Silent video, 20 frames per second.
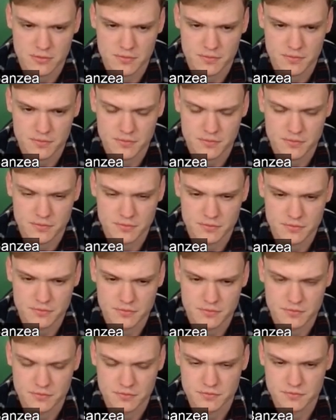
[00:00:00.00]

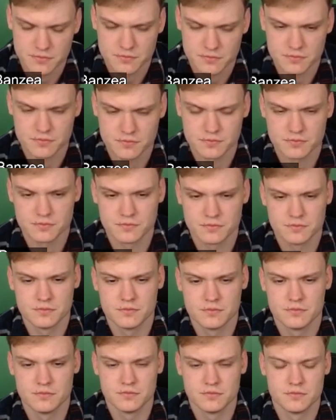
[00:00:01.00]

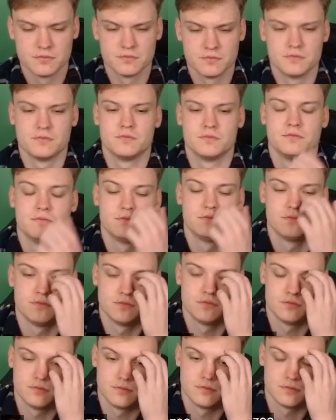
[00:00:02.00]

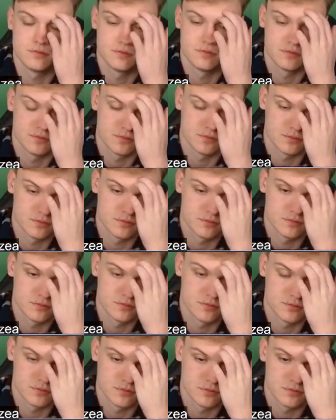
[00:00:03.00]

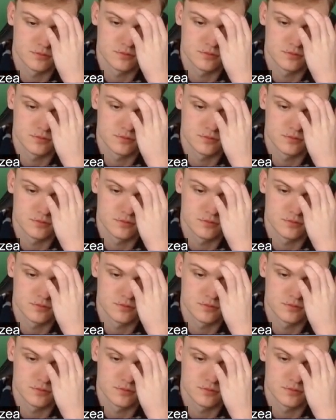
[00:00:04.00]
[no speech]